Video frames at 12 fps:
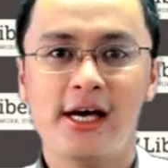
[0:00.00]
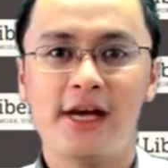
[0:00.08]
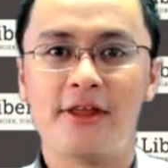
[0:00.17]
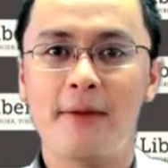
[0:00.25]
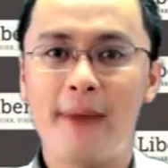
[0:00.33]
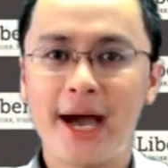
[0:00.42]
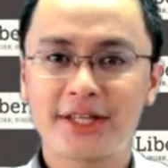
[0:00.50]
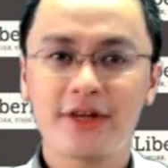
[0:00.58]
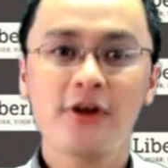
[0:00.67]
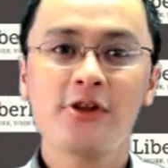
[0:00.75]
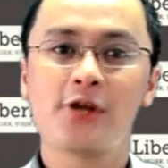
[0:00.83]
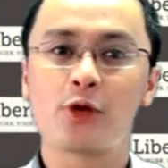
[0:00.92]
The
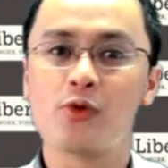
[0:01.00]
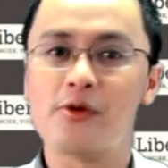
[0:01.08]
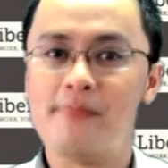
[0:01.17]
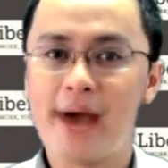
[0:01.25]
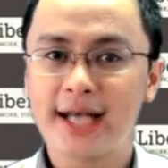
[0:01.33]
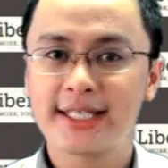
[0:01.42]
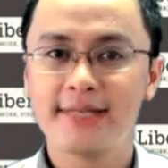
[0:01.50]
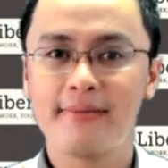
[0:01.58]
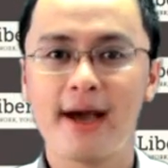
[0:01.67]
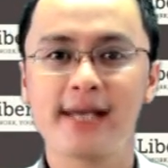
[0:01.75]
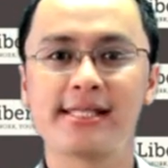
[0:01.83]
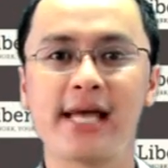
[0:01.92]
matter that would
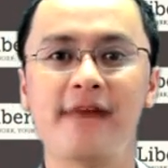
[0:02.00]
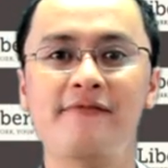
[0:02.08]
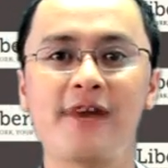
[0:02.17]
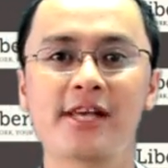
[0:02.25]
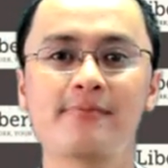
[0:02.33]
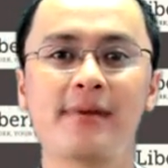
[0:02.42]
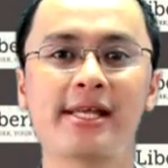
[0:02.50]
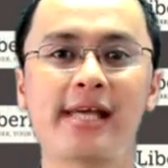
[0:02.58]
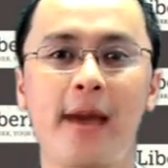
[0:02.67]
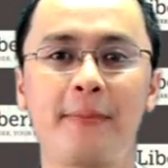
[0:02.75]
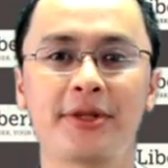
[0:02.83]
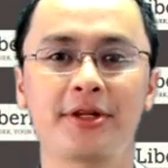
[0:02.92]
maximize the investment
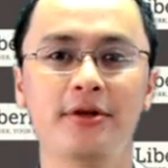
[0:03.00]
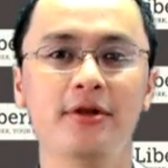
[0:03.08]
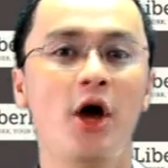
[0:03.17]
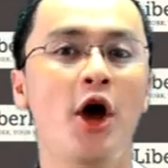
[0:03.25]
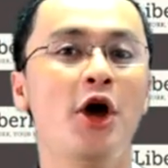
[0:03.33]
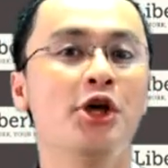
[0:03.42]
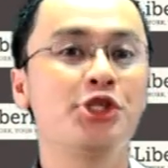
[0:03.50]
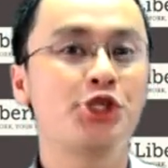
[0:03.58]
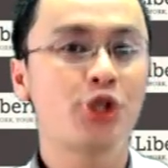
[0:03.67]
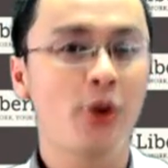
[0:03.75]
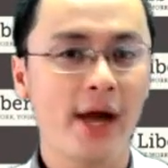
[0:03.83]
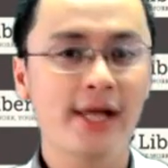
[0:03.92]
capital,
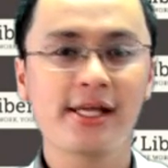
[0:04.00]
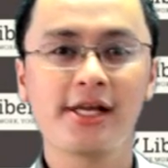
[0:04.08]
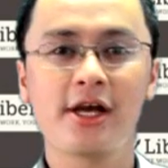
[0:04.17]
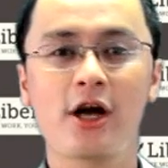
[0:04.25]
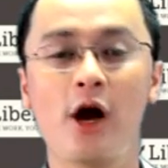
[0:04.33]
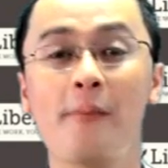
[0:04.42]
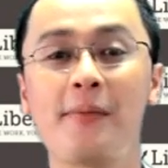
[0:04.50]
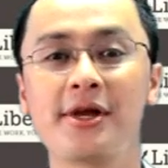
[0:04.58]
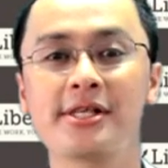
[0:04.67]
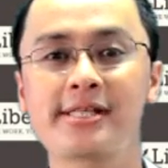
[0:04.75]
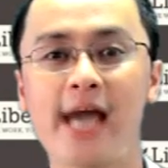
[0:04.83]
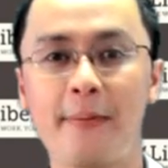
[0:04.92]
strengthen the
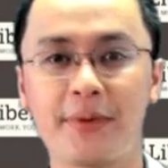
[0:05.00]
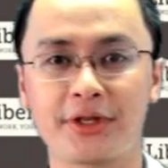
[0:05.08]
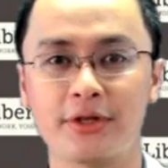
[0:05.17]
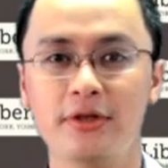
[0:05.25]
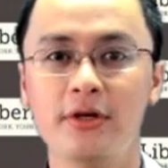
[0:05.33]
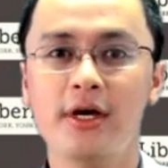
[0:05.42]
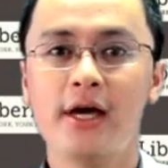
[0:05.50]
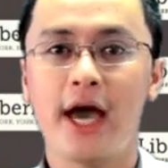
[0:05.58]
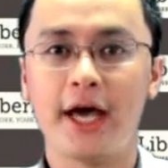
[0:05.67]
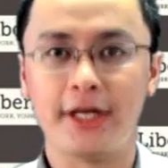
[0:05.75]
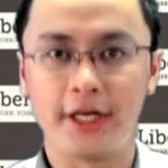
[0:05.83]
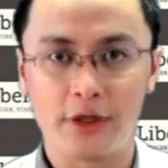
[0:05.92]
company's capital,
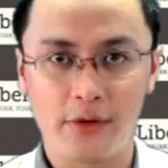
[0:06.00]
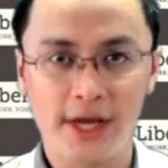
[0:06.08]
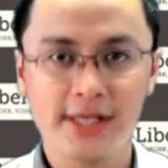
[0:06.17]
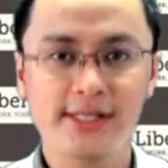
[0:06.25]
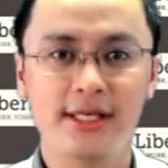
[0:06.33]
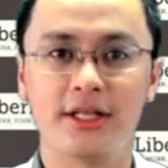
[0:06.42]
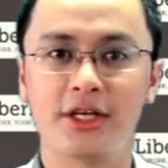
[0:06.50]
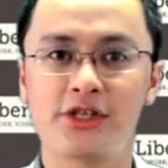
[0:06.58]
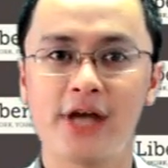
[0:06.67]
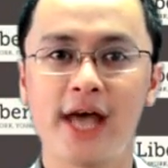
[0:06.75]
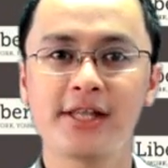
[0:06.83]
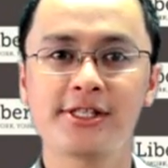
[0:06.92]
and increase the
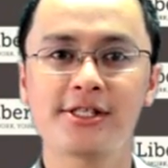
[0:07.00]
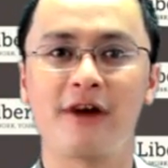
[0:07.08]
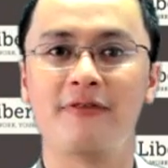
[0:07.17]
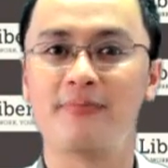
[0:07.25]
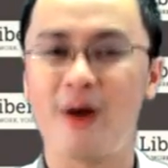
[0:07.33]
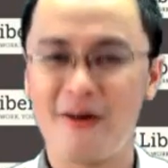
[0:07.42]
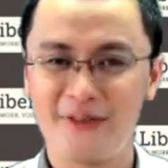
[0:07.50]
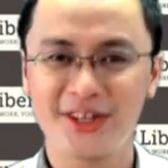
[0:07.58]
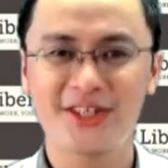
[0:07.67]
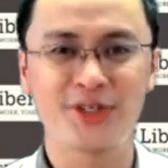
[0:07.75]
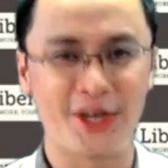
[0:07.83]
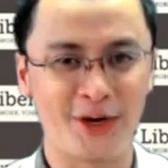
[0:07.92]
chance of profit
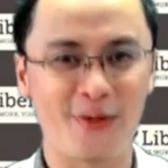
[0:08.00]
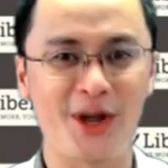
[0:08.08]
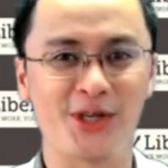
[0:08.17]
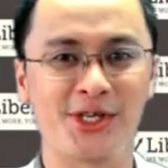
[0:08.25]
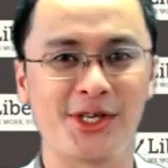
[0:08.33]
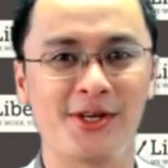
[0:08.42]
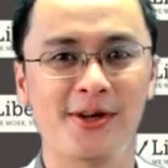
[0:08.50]
generation.